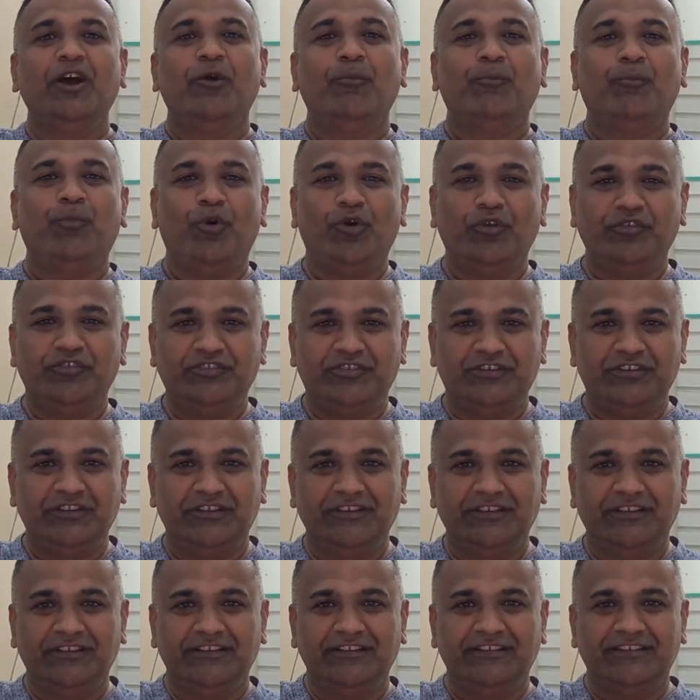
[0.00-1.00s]
post
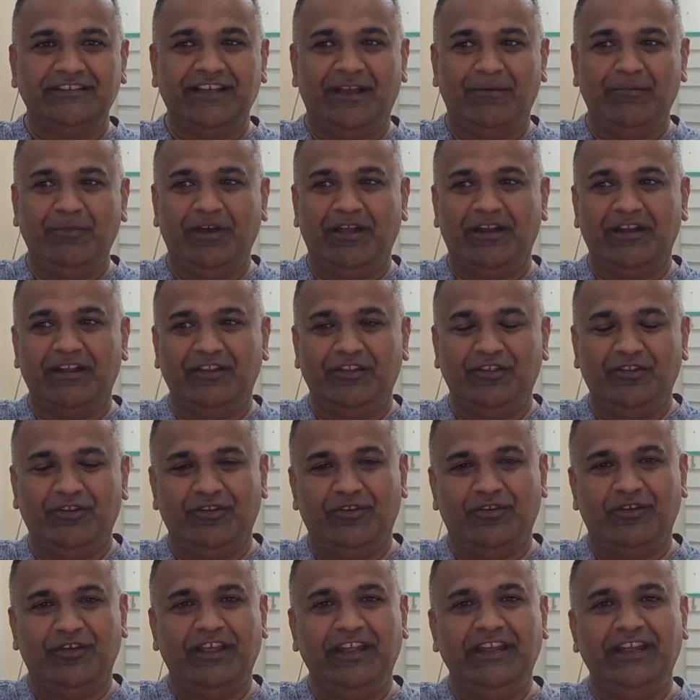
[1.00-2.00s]
summer,
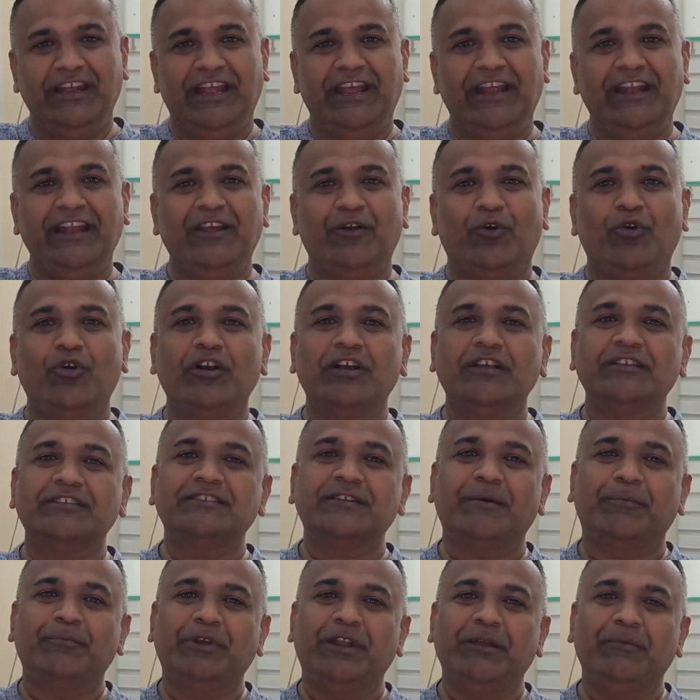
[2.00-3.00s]
in August,
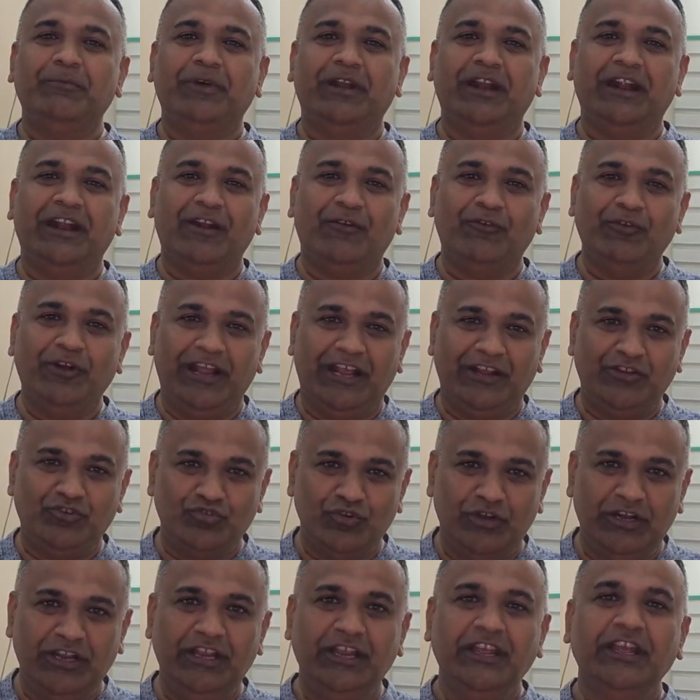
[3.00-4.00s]
September around,
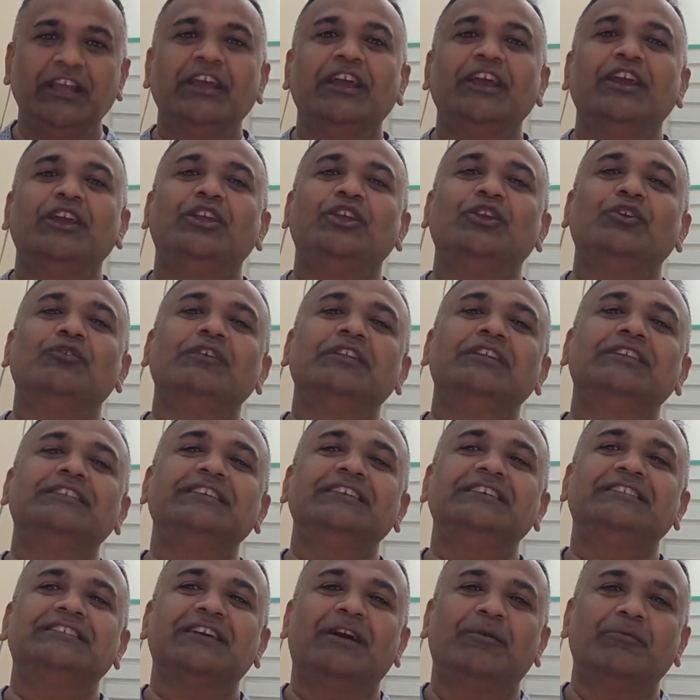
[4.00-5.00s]
actually you will
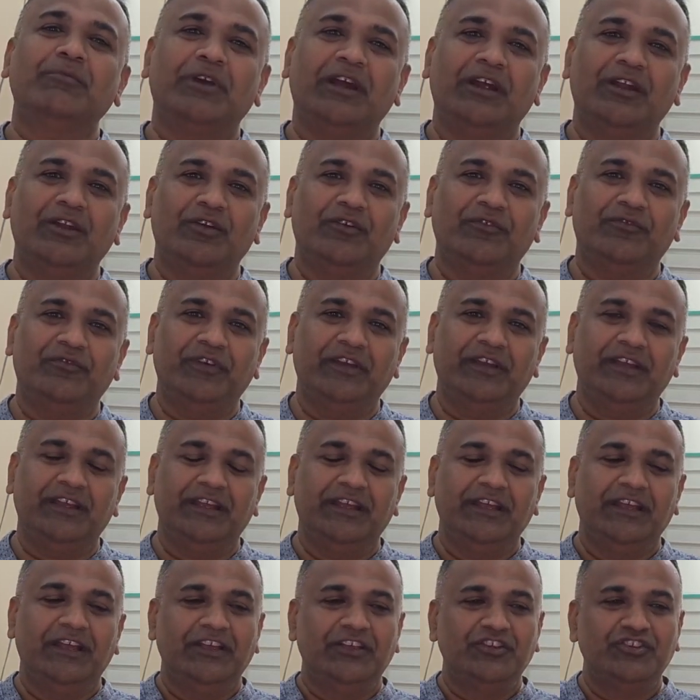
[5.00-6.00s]
see some kind of a
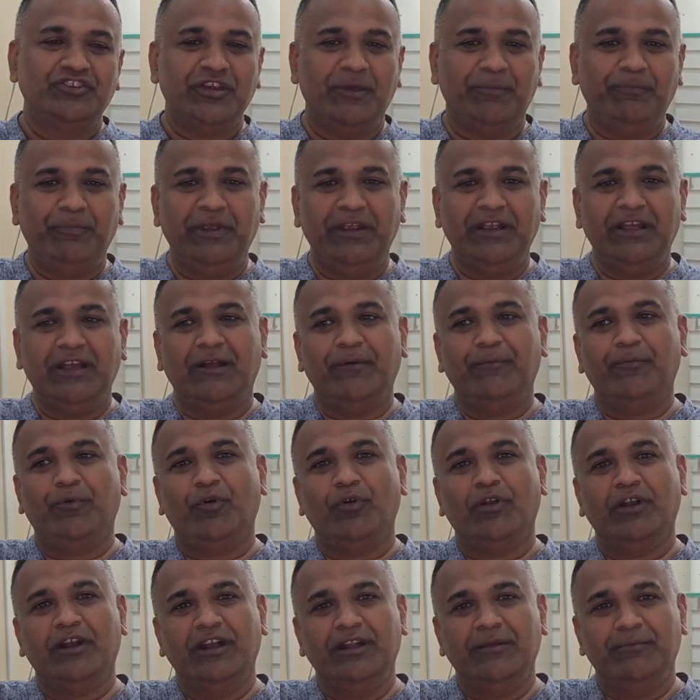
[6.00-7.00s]
shaping up,
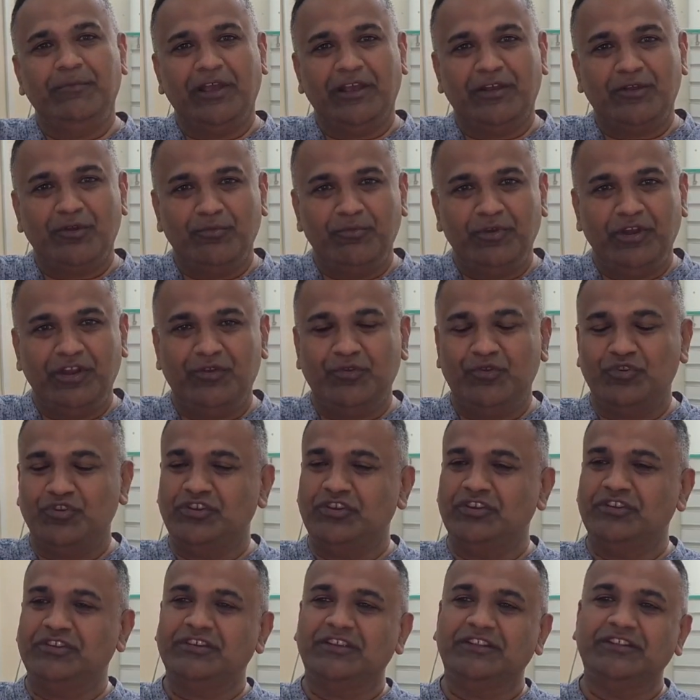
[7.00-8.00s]
already backroom
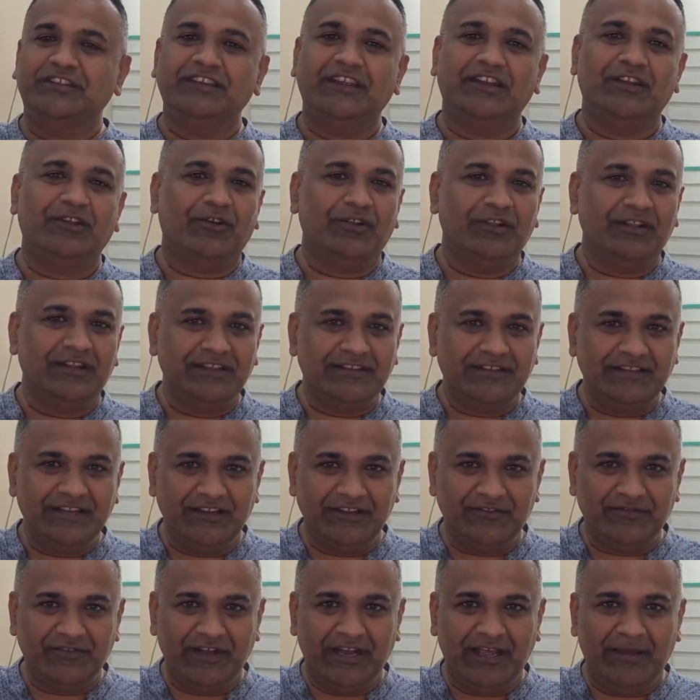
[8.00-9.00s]
negotiations and all these
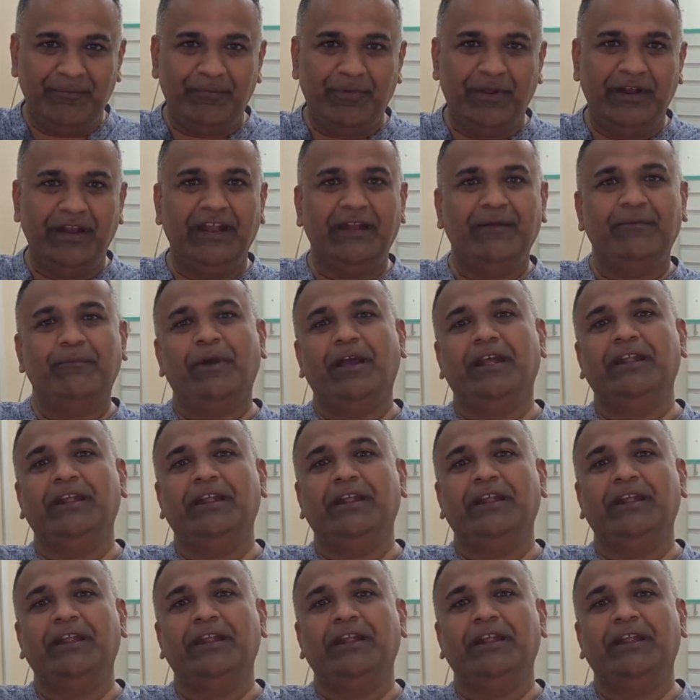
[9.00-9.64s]
things will happen, and by